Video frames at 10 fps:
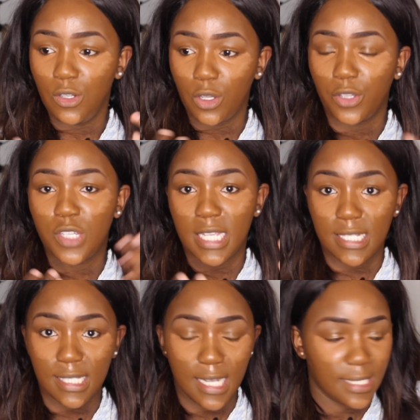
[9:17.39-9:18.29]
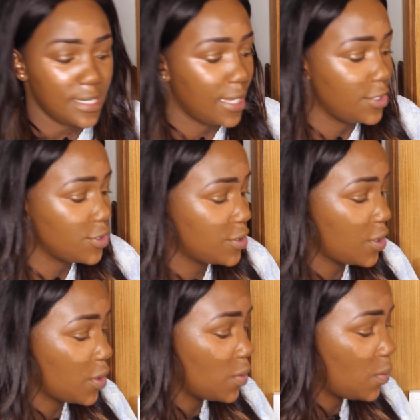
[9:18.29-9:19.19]
negotiated the next stage.
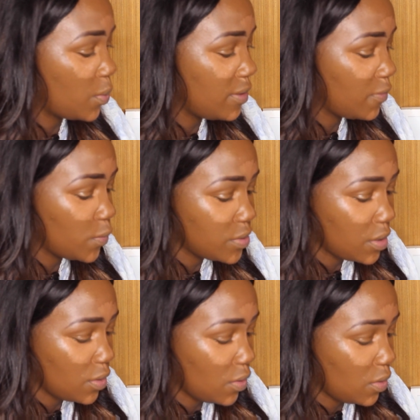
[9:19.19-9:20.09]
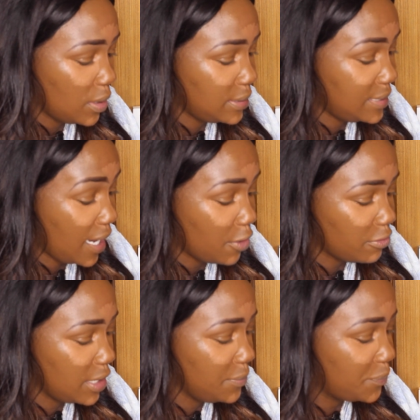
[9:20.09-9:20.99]
So we've also got
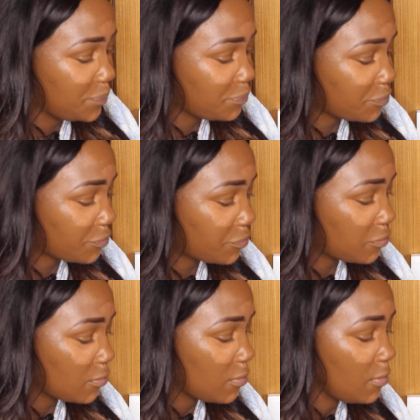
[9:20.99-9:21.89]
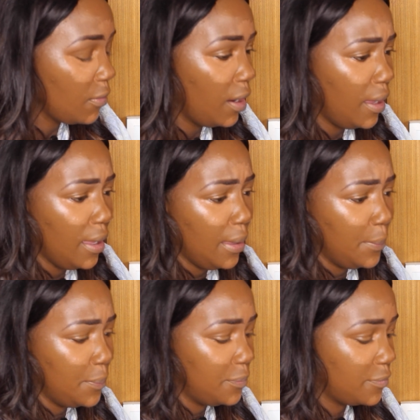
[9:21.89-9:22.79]
dowry
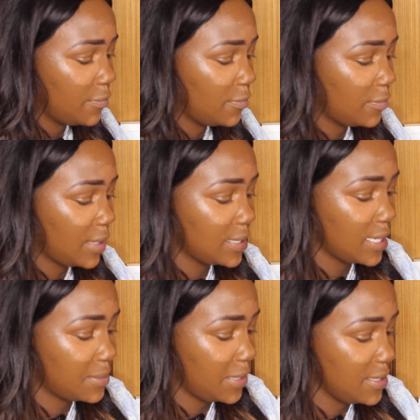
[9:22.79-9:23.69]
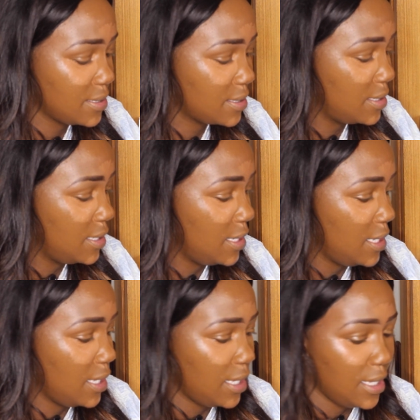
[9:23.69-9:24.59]
that takes place
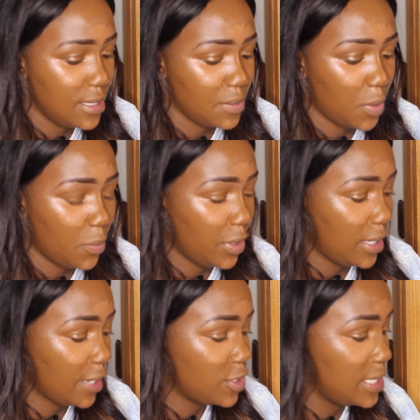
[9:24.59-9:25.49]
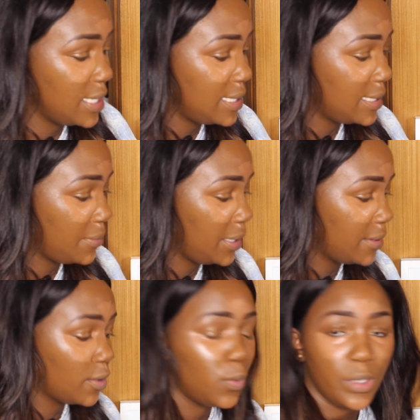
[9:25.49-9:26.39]
in Zimbabwe, and actually in Ndebele
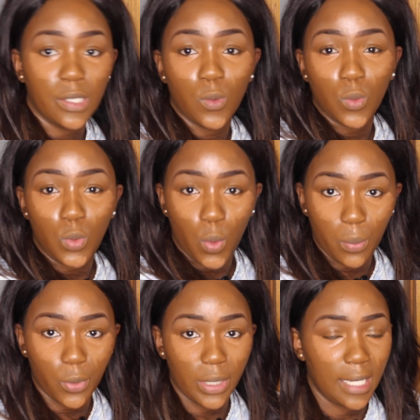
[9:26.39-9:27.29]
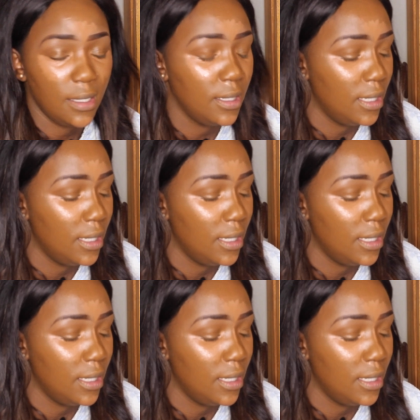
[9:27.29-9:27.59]
they call it ubulobola.